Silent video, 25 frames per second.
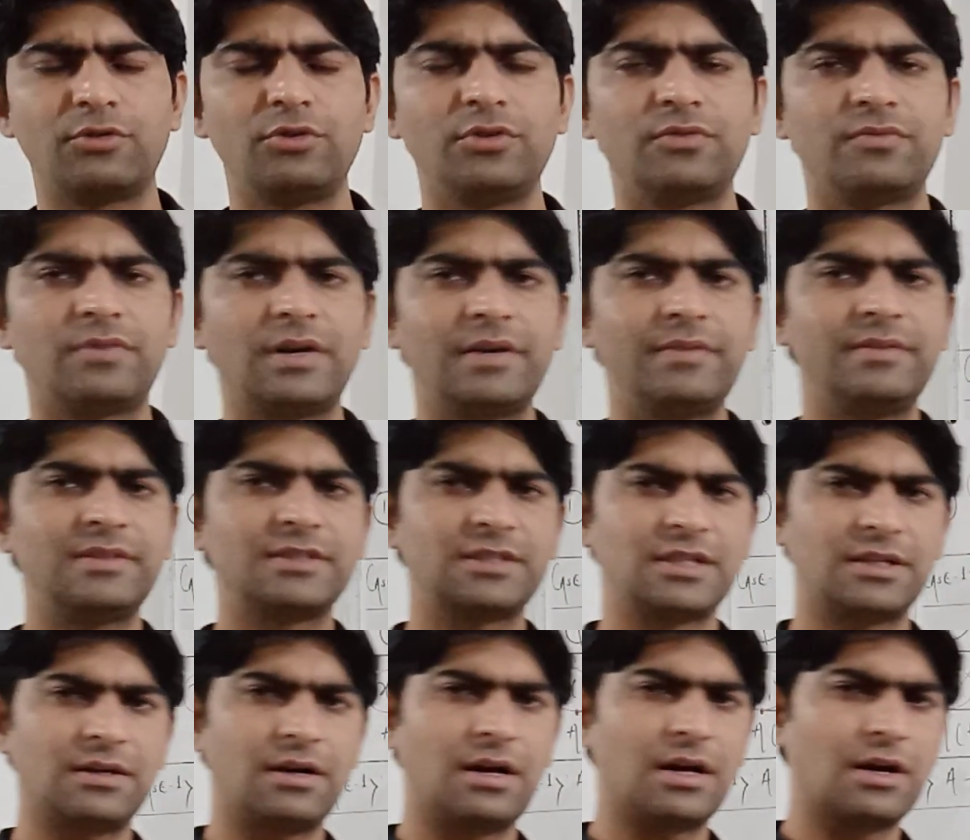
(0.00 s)
Root 5
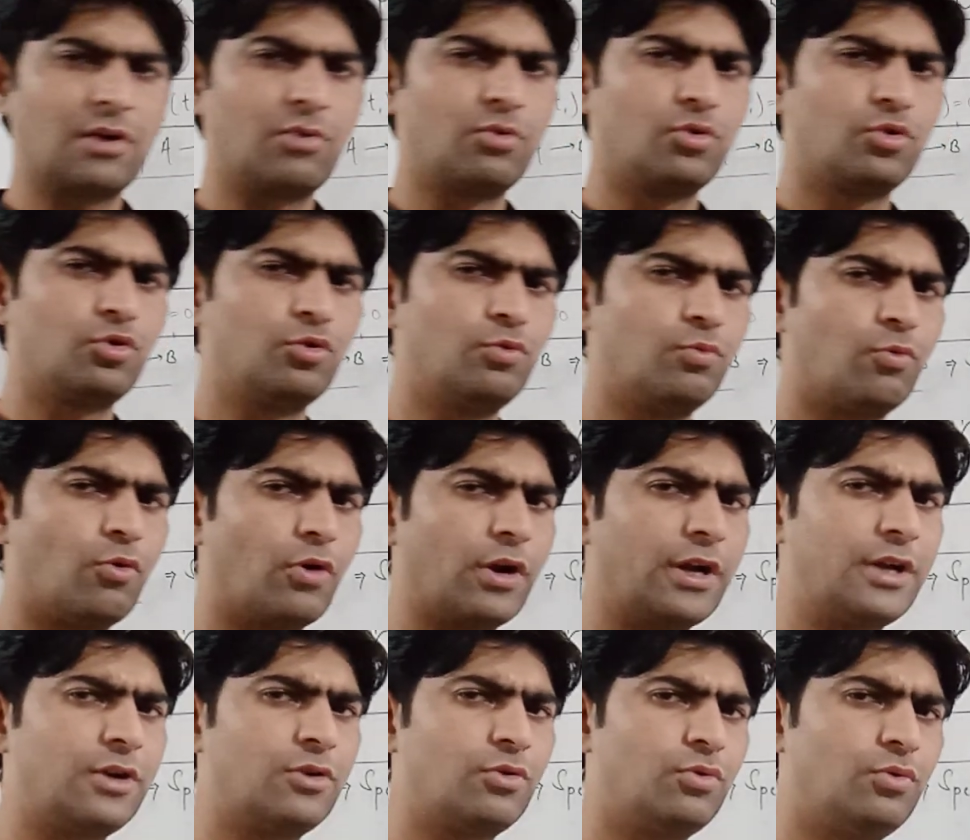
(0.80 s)
is around
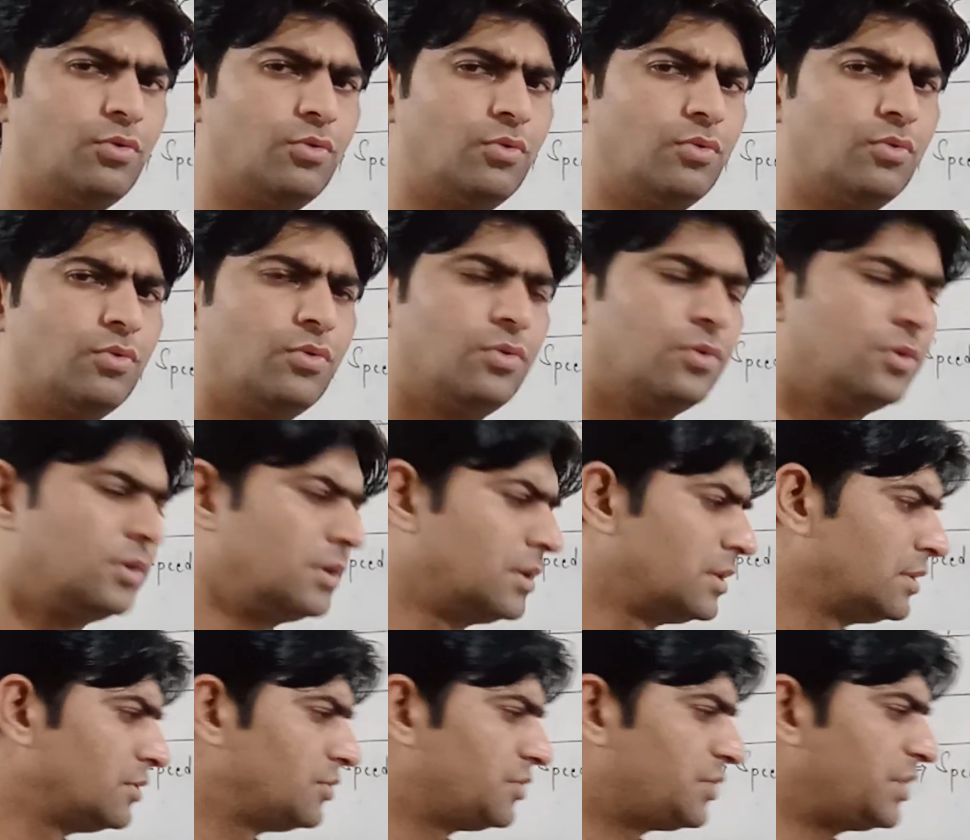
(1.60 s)

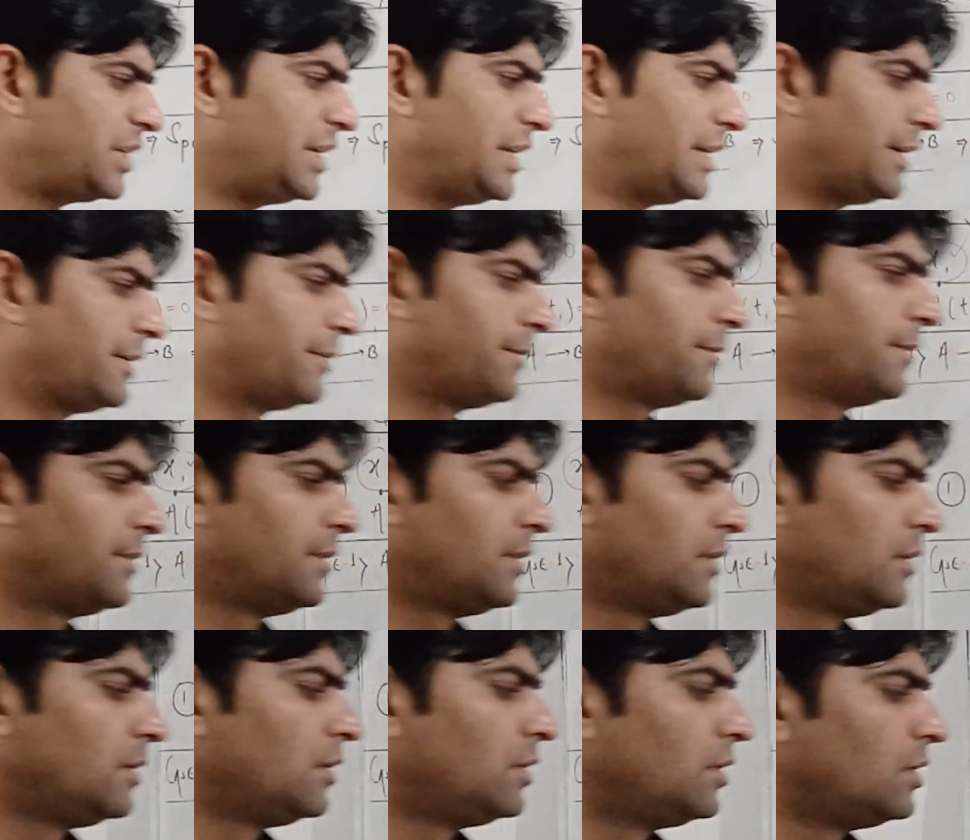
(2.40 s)
2.23.
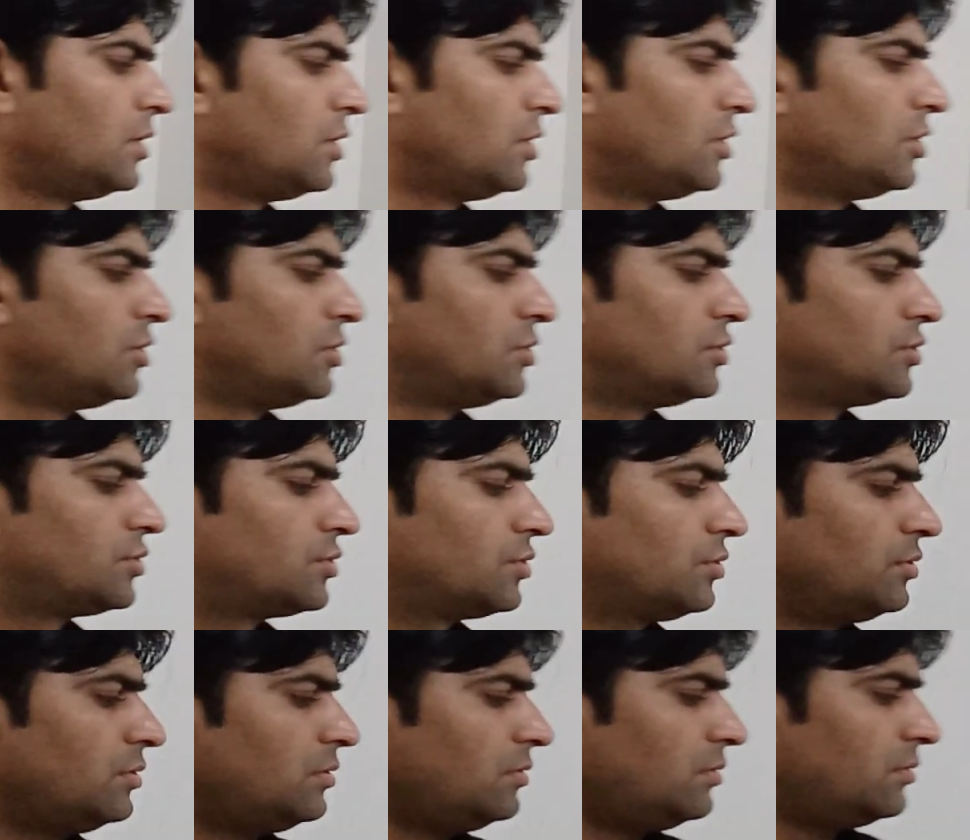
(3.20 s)

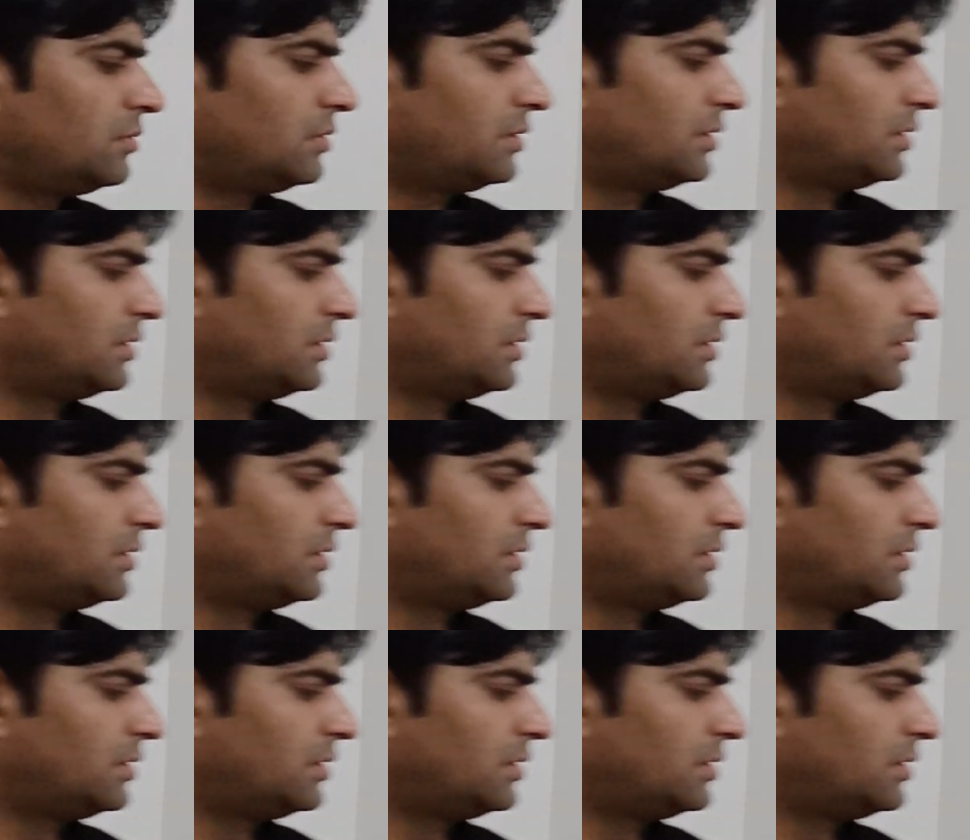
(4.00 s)
So